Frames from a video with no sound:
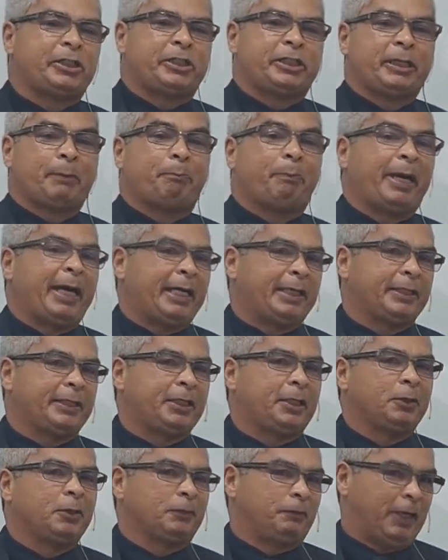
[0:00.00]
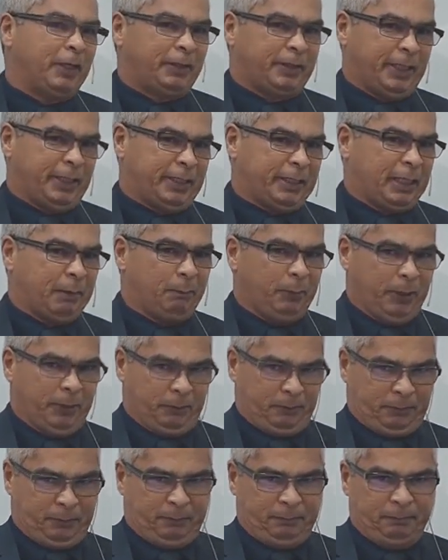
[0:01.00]
So there was no
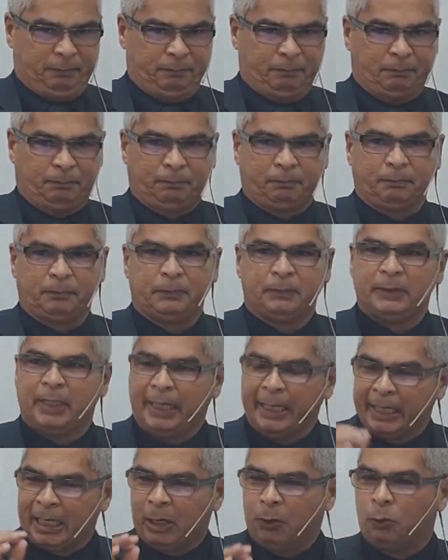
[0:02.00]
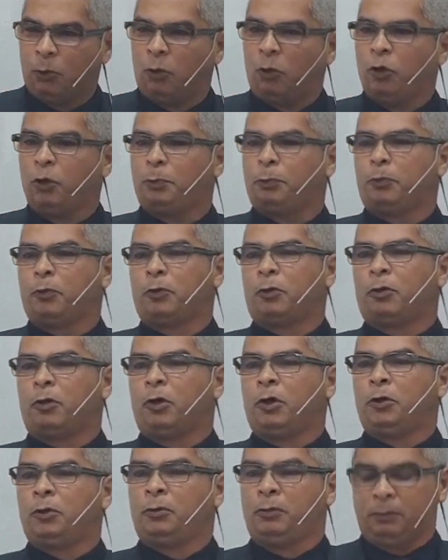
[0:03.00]
forgiveness in the Old Testament.
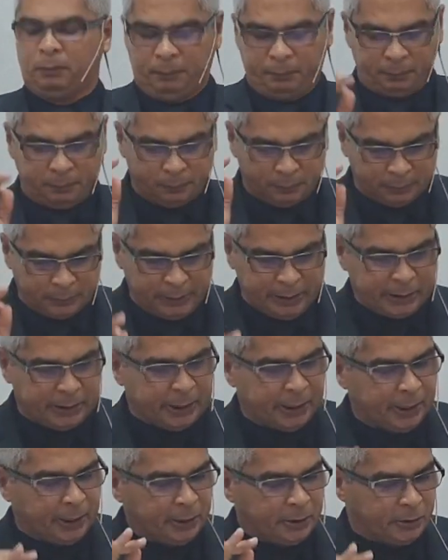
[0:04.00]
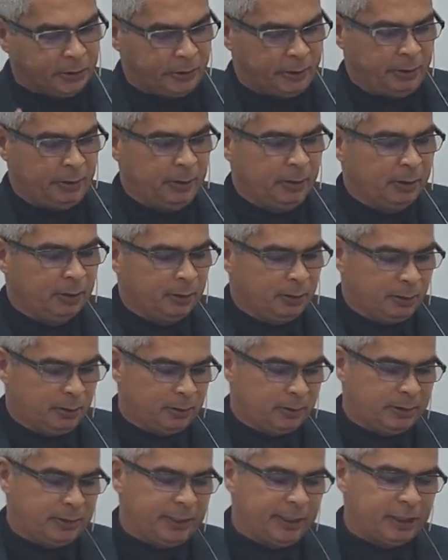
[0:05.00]
It was an eye for an eye
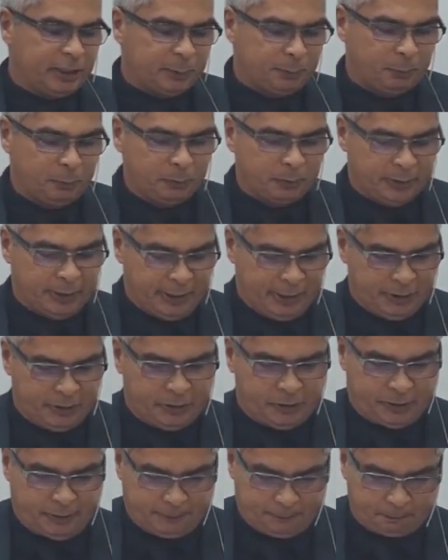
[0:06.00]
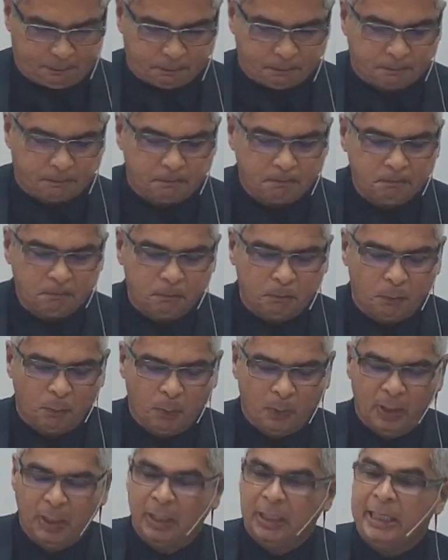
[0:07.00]
and a tooth for, a
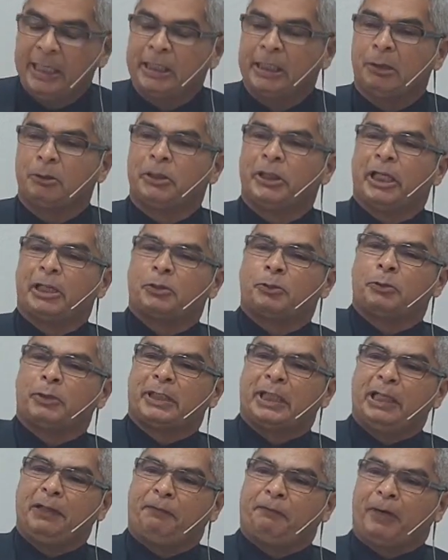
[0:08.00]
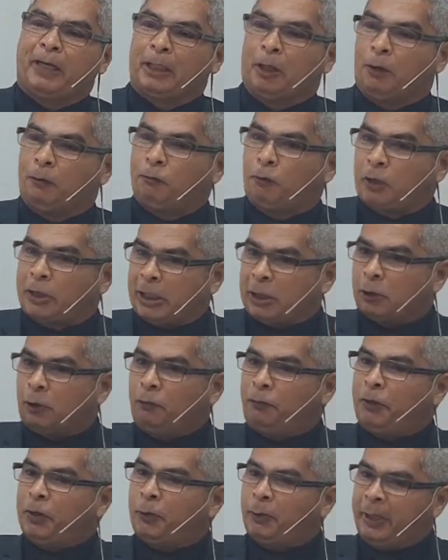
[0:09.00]
tooth. So
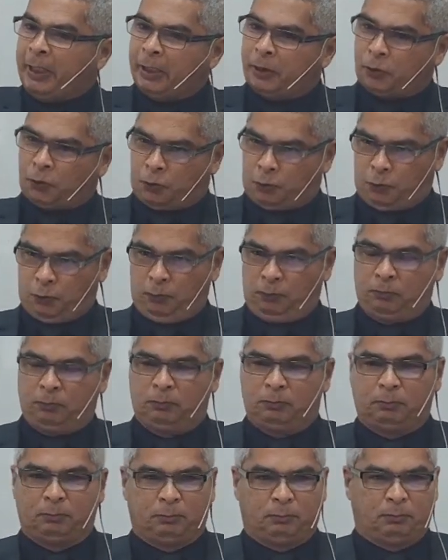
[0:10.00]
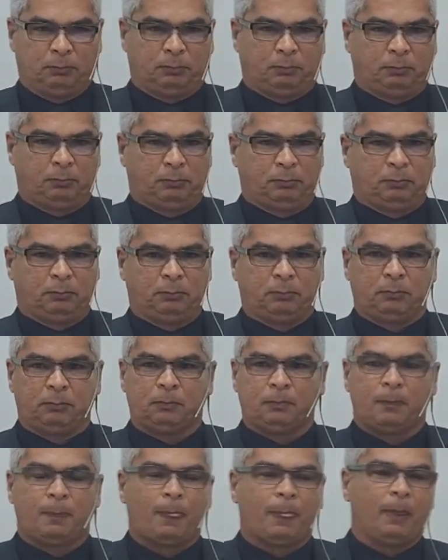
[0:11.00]
Jesus says, you heard that, those
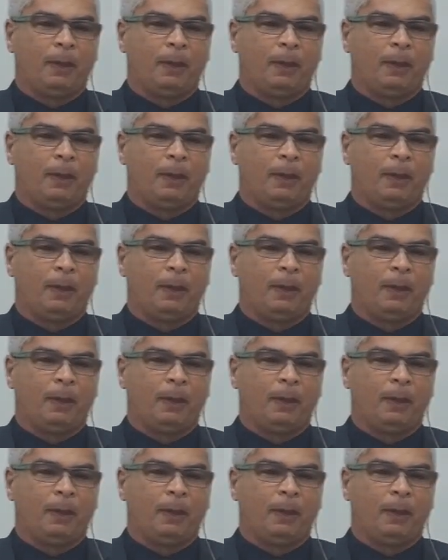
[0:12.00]
things.